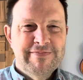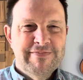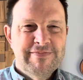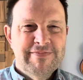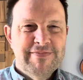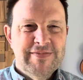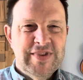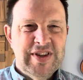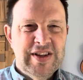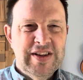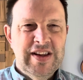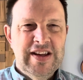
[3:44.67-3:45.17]

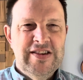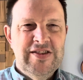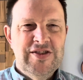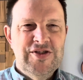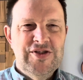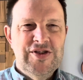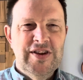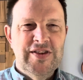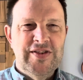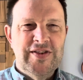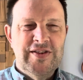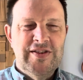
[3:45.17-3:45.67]
So let's
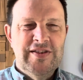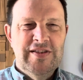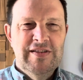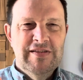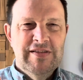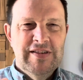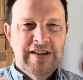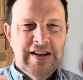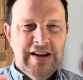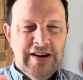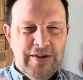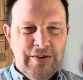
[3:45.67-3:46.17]
just
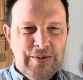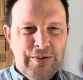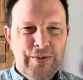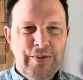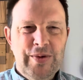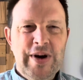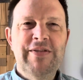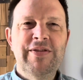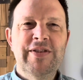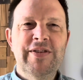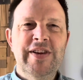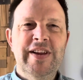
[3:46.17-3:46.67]

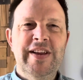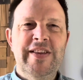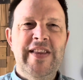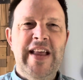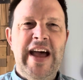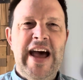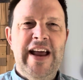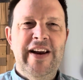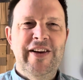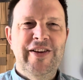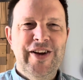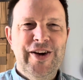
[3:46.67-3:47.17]
revel in
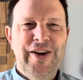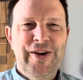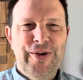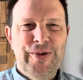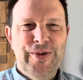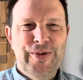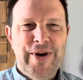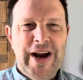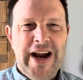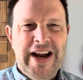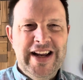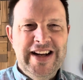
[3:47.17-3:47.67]
that alone,
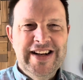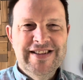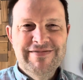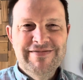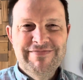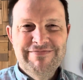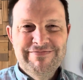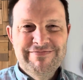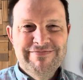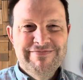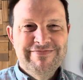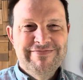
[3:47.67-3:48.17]
right?
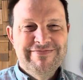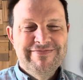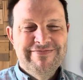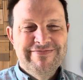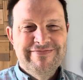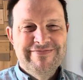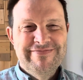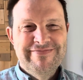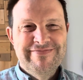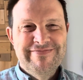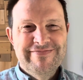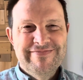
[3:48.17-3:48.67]

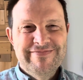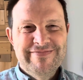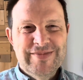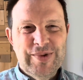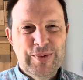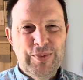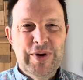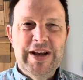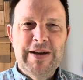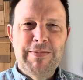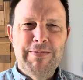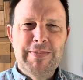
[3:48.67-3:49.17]
That
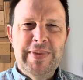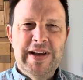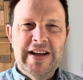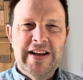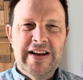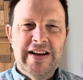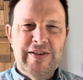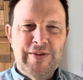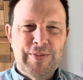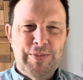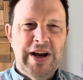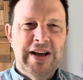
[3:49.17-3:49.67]
we can be in
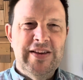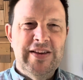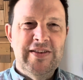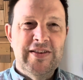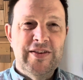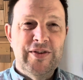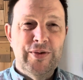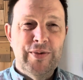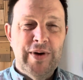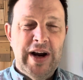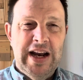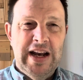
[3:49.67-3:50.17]
His
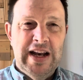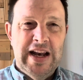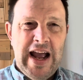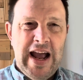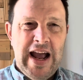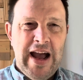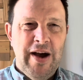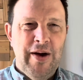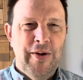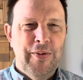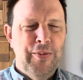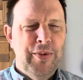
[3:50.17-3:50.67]
presence right
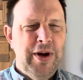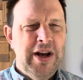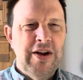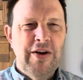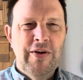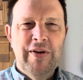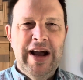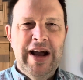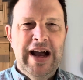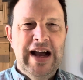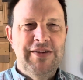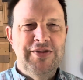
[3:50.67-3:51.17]
now. We
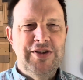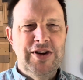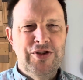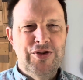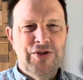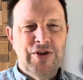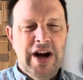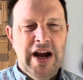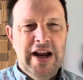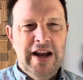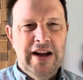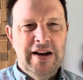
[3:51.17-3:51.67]
don't have to
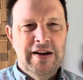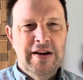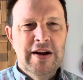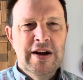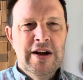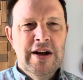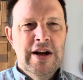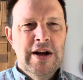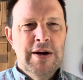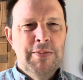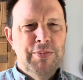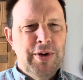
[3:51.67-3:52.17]
try and
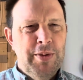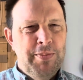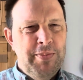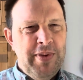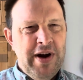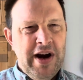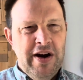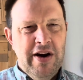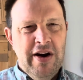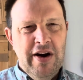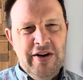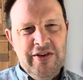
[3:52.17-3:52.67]

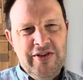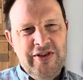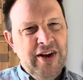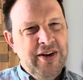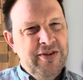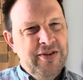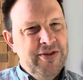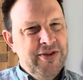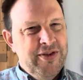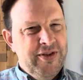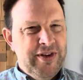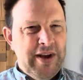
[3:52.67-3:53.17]
prepare
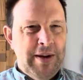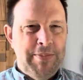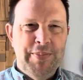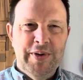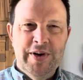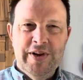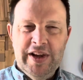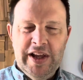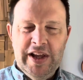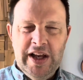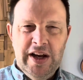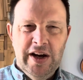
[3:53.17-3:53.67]
ourselves
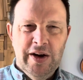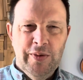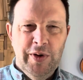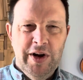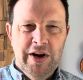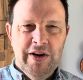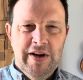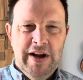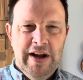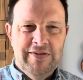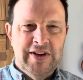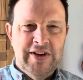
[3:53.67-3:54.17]
separately, or we
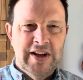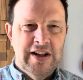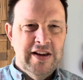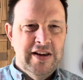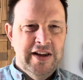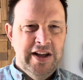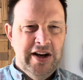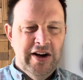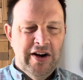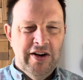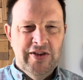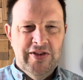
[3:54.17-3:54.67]
don't have to
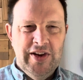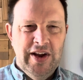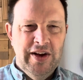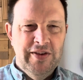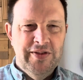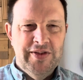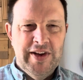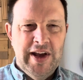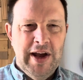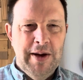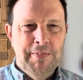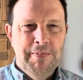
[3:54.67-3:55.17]
clean ourselves
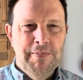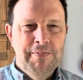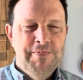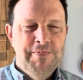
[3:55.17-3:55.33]
up.